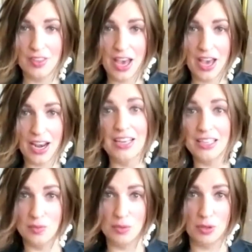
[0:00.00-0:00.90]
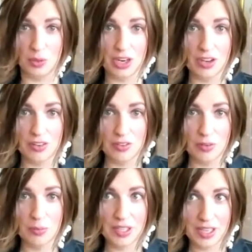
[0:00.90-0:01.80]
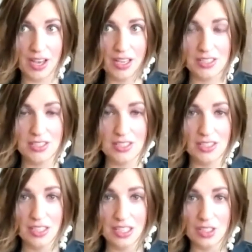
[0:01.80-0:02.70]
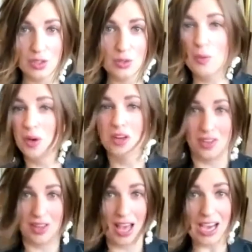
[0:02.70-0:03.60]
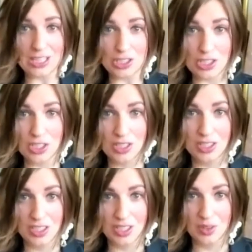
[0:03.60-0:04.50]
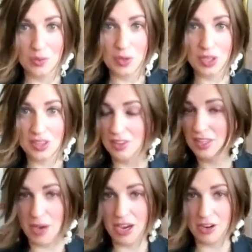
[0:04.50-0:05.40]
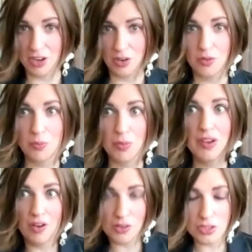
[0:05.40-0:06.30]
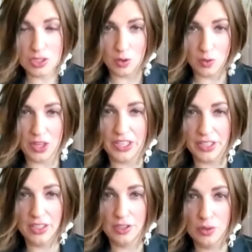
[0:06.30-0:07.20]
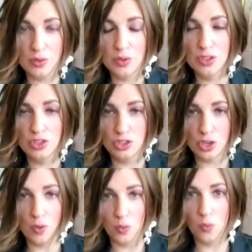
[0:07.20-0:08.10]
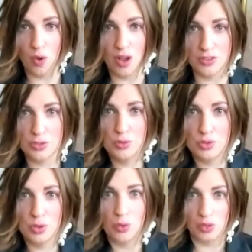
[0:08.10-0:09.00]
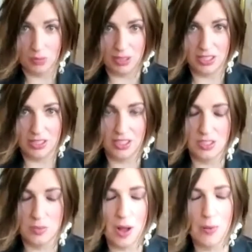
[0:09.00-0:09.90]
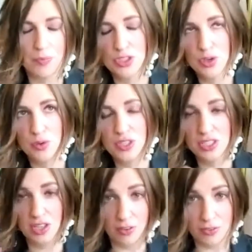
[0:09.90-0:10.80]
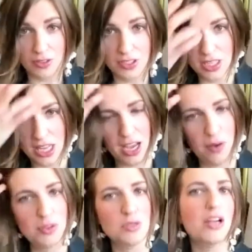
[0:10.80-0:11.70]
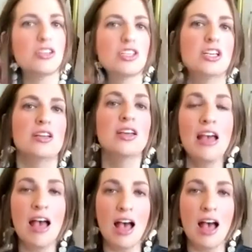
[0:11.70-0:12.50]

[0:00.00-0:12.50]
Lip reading: that I need to be aware of? Because you don't want to clash with the background, but also like you don't want to totally blend in as well. So this conference that I was watching,